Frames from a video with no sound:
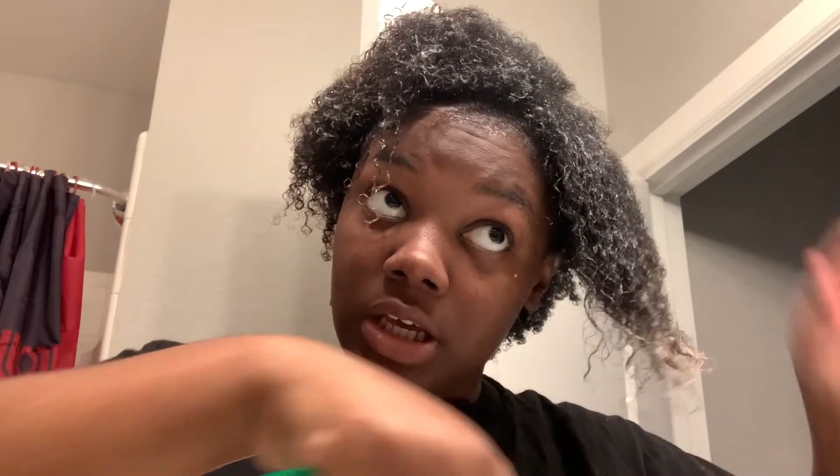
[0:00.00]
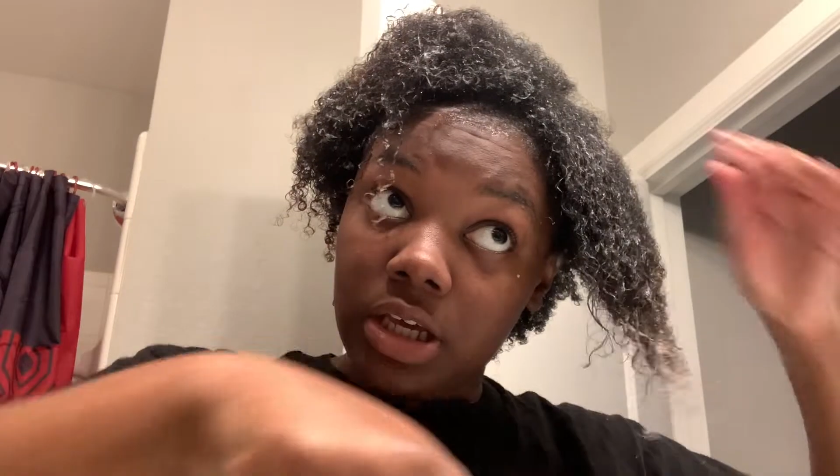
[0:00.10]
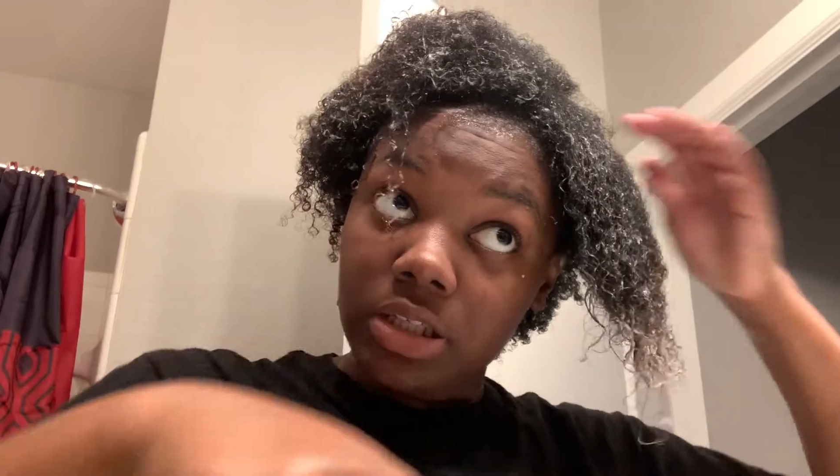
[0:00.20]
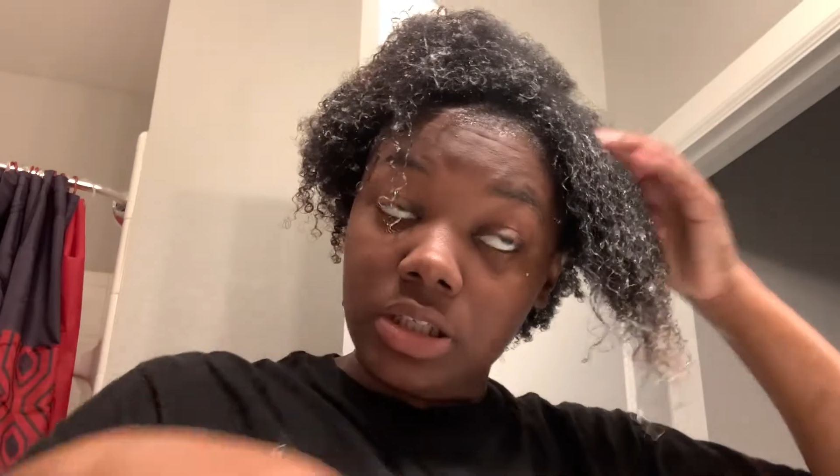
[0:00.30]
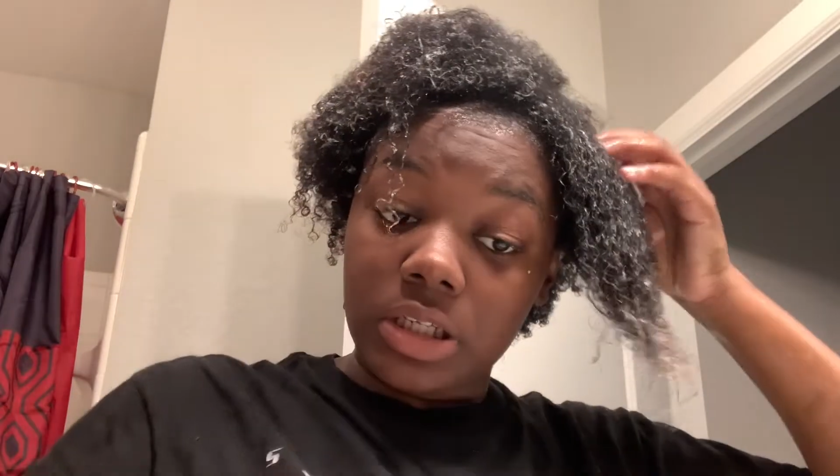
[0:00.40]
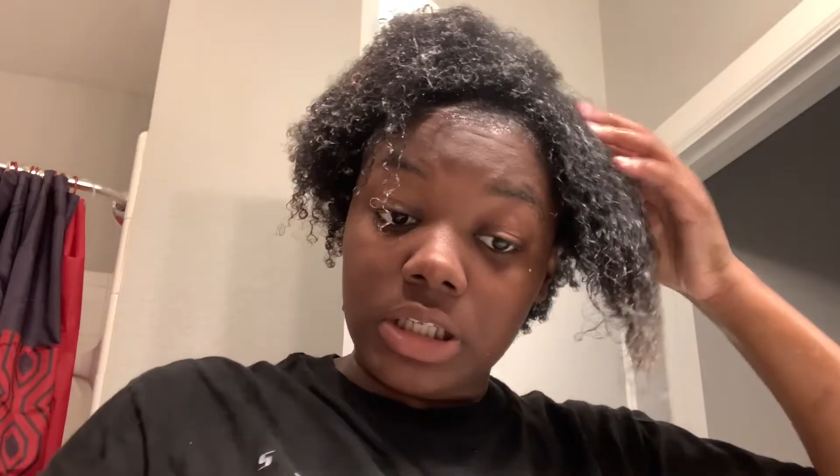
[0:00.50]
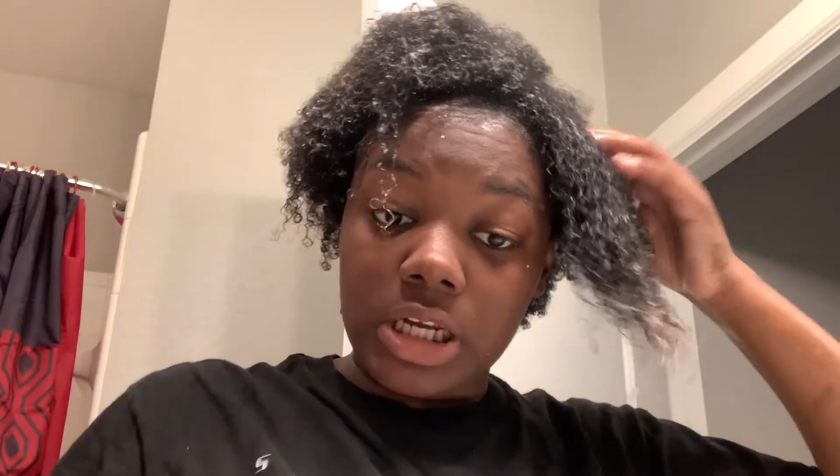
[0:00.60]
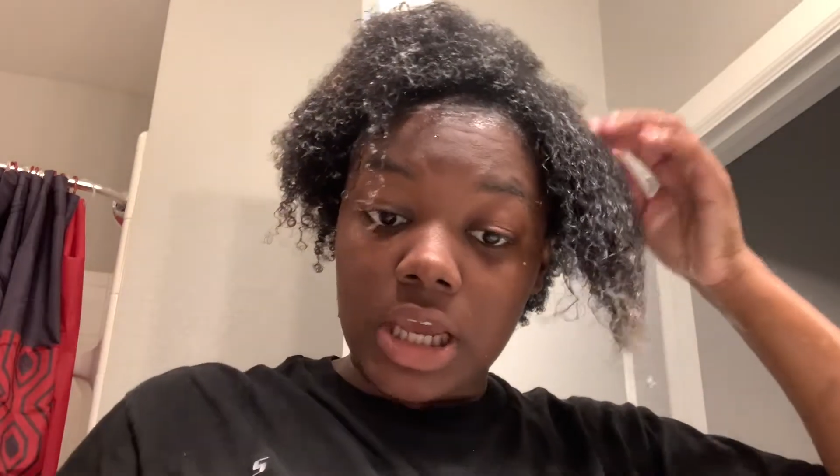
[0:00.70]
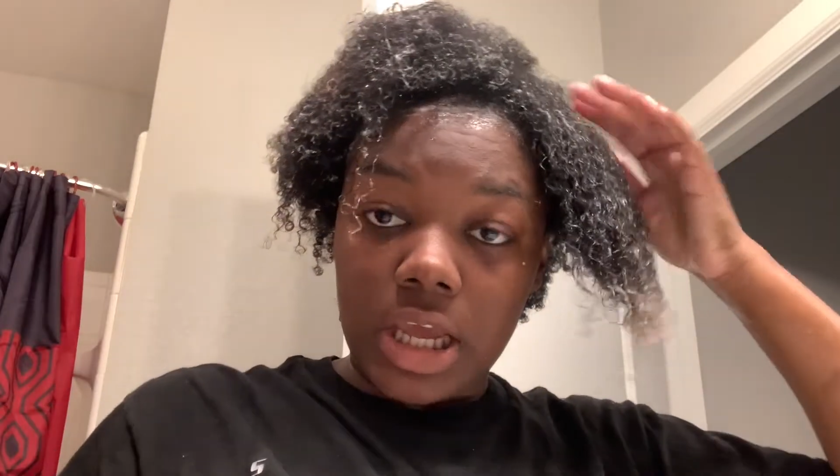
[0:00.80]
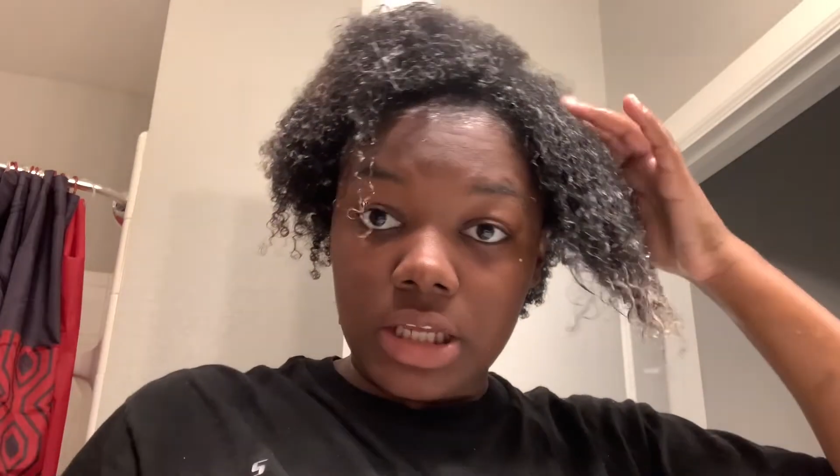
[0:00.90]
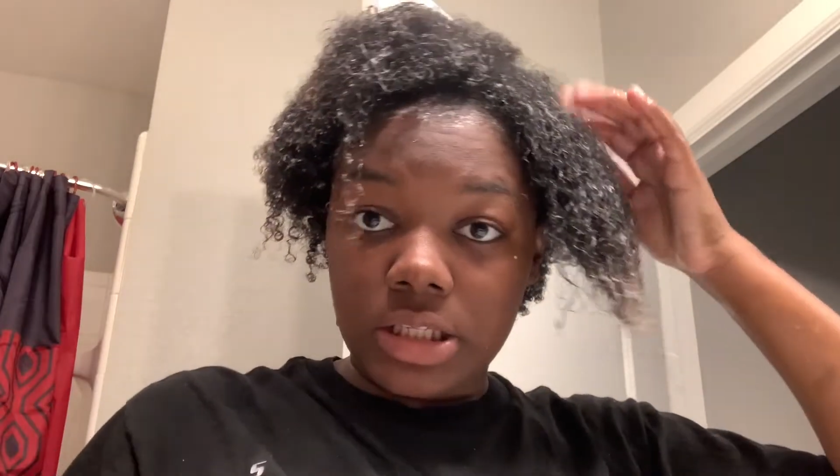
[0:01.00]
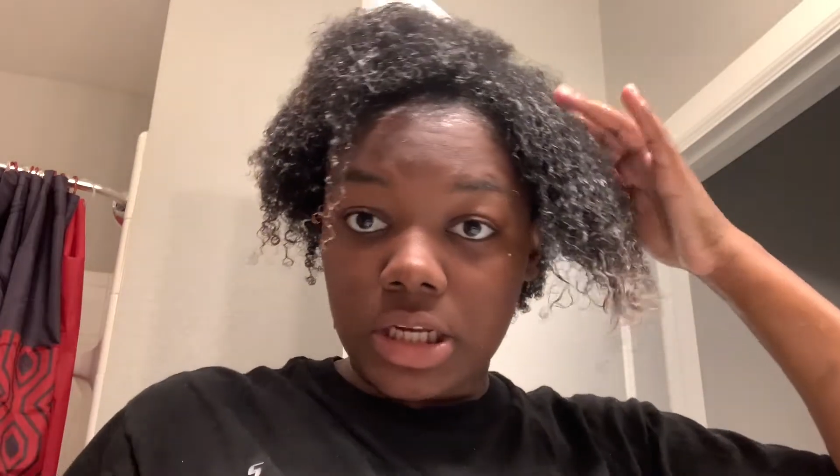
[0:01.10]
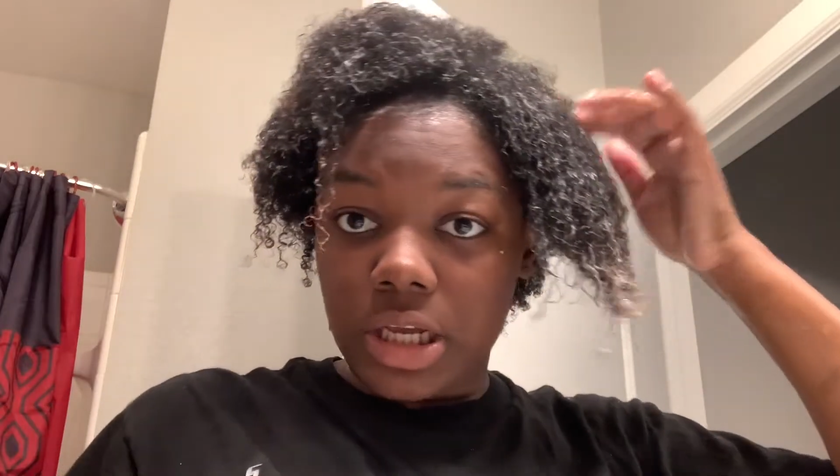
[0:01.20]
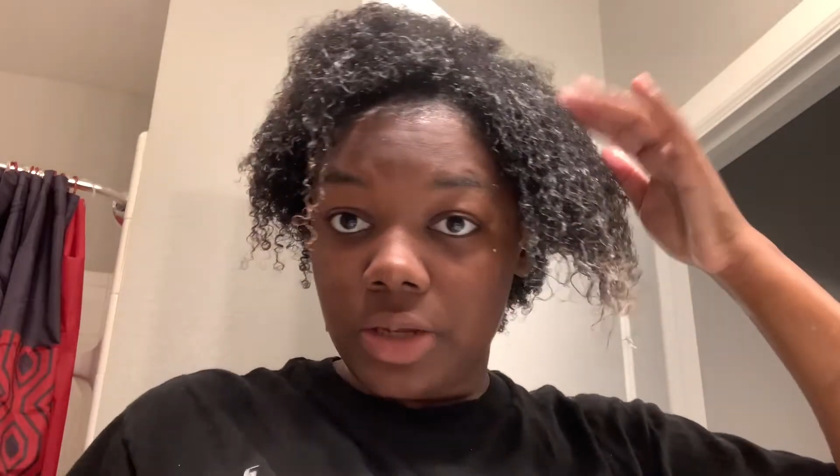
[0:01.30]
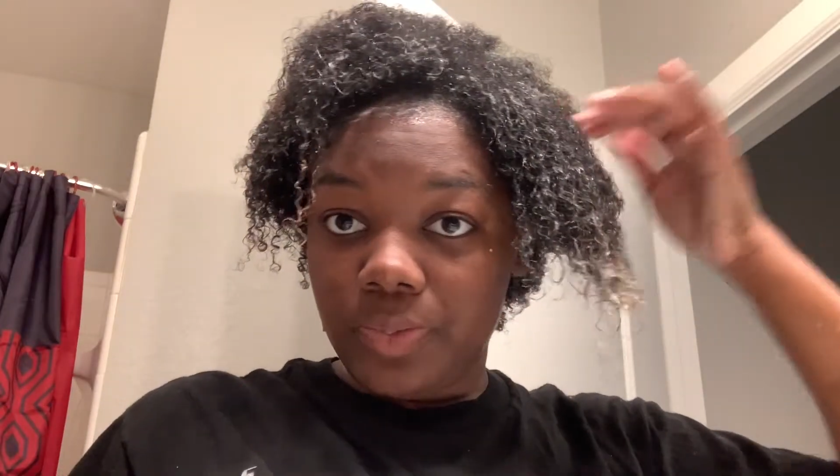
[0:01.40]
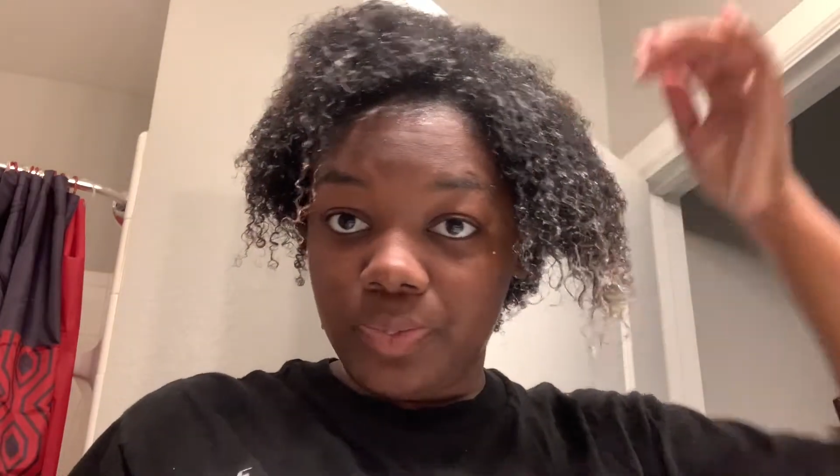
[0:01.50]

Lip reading: I ain't talked to the gang today.